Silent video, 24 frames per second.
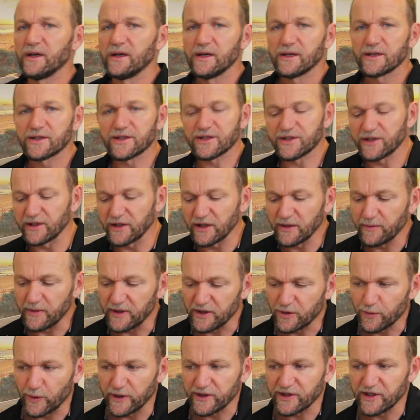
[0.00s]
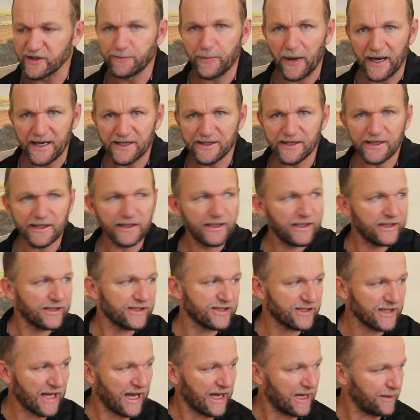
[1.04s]
still image, which is basically the
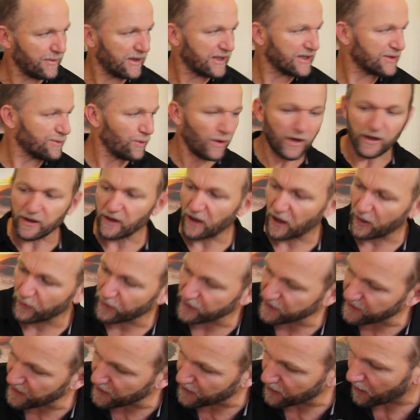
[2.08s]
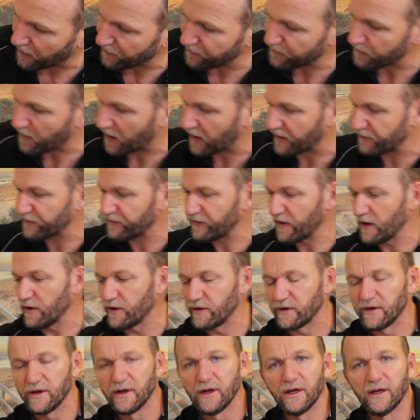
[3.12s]
same as what I would get off my
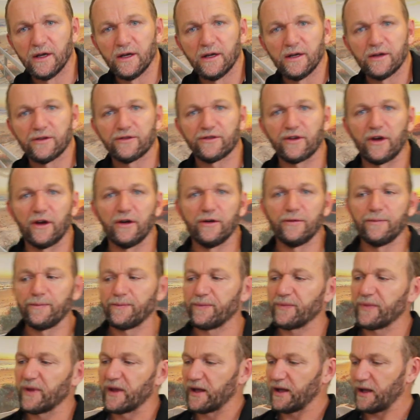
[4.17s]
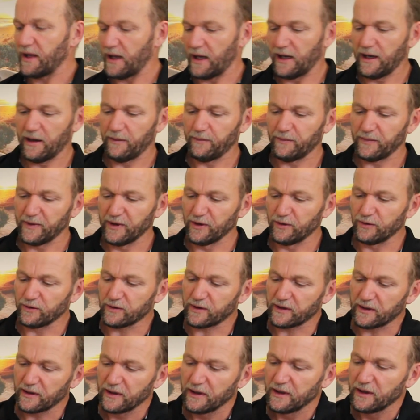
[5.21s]
phone. So the
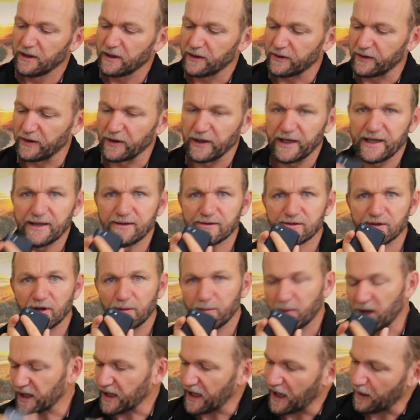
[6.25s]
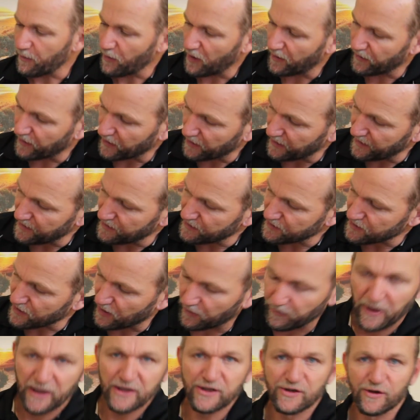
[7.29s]
little the lens on my camera and the lens
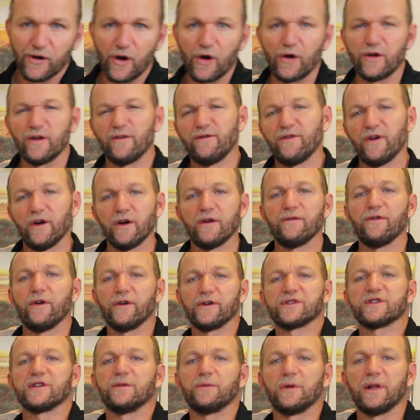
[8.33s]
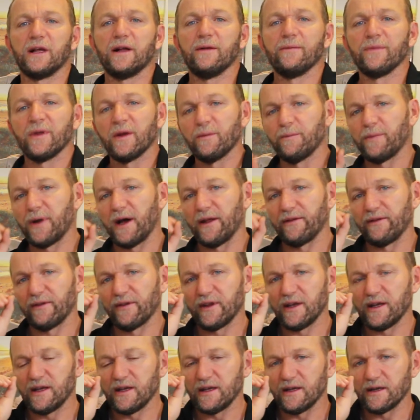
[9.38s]
on my drone are very, very similar, but
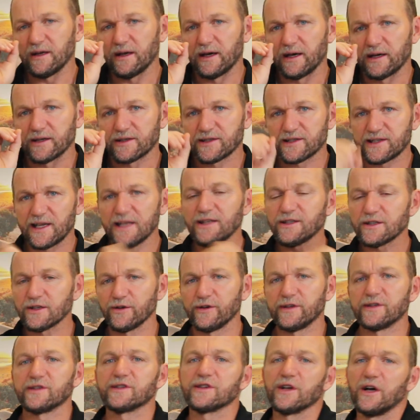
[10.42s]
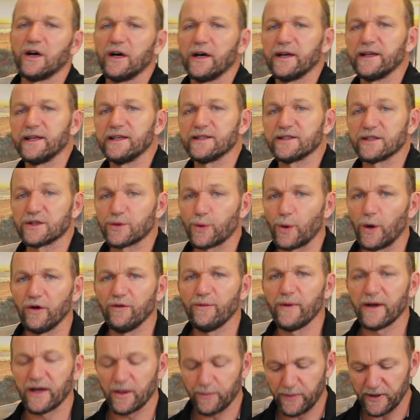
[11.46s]
the sensor inside is a
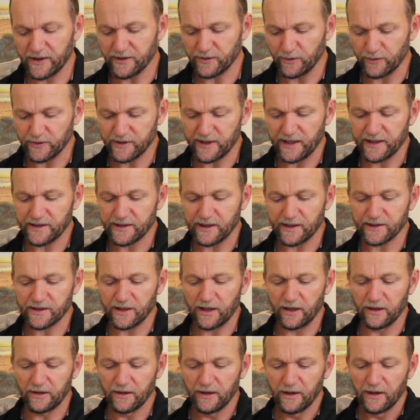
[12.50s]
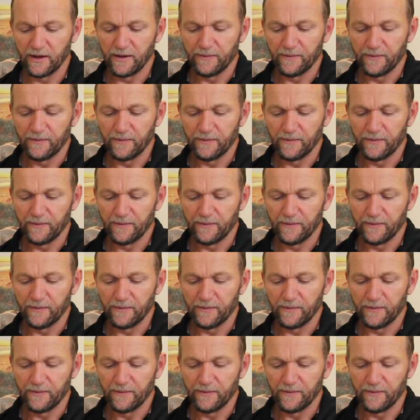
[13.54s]
12 megapixel sensor, so